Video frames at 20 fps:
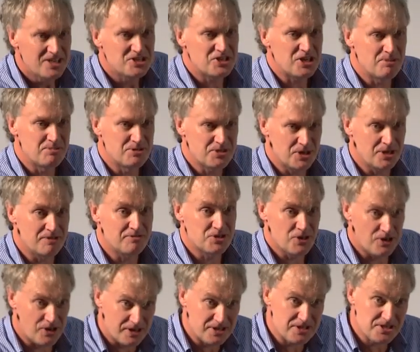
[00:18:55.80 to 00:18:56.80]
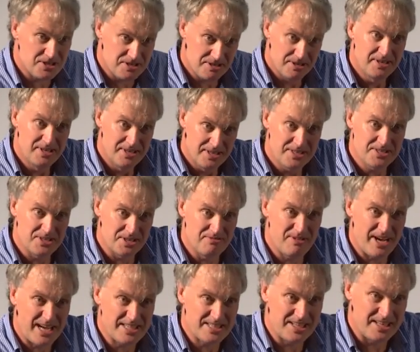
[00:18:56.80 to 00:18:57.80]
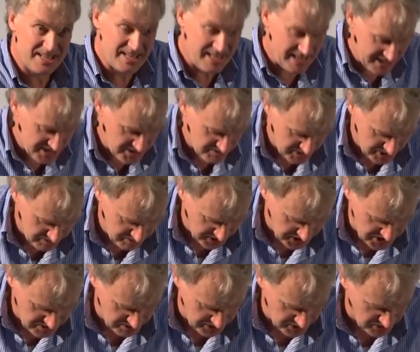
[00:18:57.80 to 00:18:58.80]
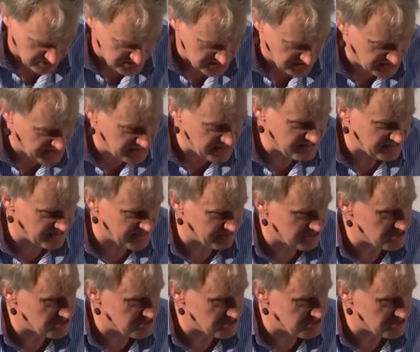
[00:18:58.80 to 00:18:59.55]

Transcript: She observed Turks sort of vaccinating in smallpox, but of course the key guy